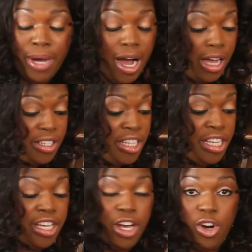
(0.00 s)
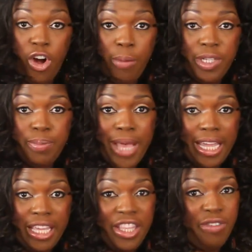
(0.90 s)
pot a garbage
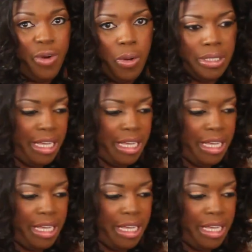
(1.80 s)
bag in there, of course,